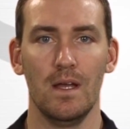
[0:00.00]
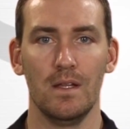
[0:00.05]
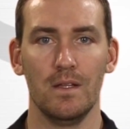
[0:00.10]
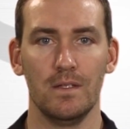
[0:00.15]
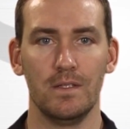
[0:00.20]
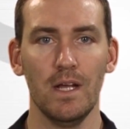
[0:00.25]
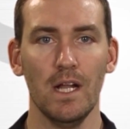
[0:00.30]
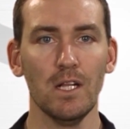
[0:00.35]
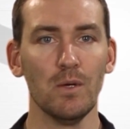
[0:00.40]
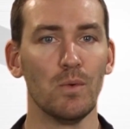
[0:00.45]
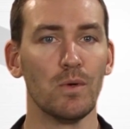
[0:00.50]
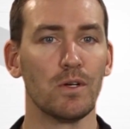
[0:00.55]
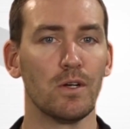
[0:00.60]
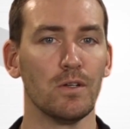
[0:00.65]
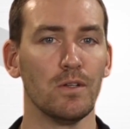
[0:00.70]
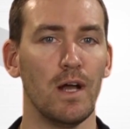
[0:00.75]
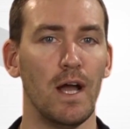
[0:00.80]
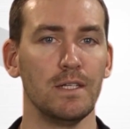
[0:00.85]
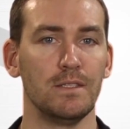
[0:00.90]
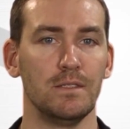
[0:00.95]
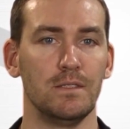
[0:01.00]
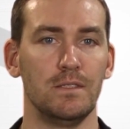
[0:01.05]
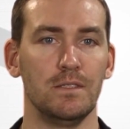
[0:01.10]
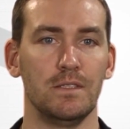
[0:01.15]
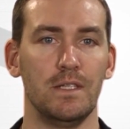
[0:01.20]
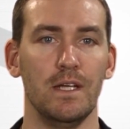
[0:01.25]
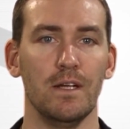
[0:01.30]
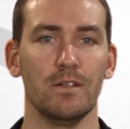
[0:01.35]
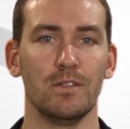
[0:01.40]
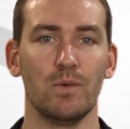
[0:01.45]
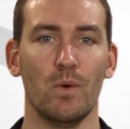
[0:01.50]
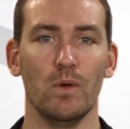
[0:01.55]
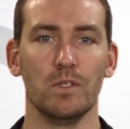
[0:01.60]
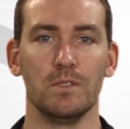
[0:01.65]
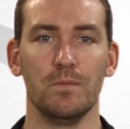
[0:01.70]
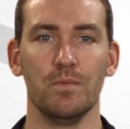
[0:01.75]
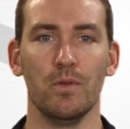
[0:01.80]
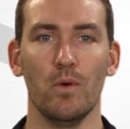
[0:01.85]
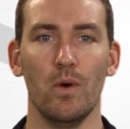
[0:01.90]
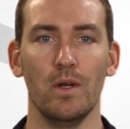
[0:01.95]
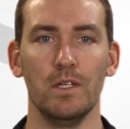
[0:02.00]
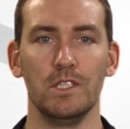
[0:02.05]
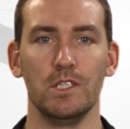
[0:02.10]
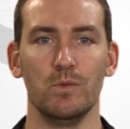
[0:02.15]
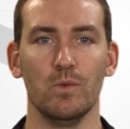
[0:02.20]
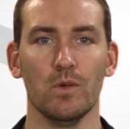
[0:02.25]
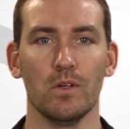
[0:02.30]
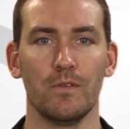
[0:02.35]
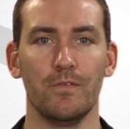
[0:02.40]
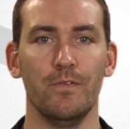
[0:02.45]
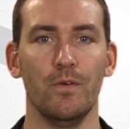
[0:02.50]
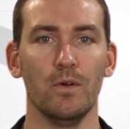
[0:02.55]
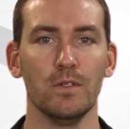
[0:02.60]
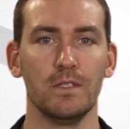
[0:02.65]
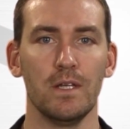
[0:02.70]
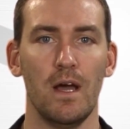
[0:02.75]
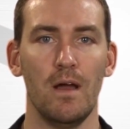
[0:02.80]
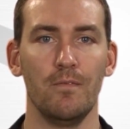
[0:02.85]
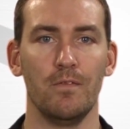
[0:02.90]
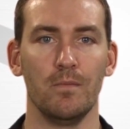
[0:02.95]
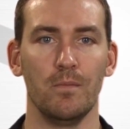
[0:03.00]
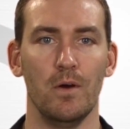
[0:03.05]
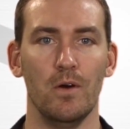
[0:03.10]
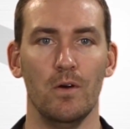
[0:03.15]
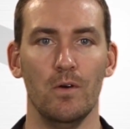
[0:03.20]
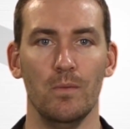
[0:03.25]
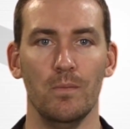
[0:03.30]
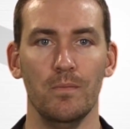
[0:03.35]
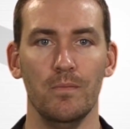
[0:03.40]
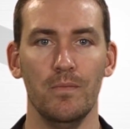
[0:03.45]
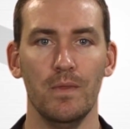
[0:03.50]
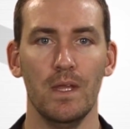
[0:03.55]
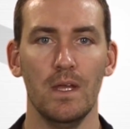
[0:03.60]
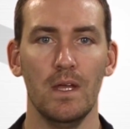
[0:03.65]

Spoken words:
The teleworker license is geared towards employees who work full-time from home.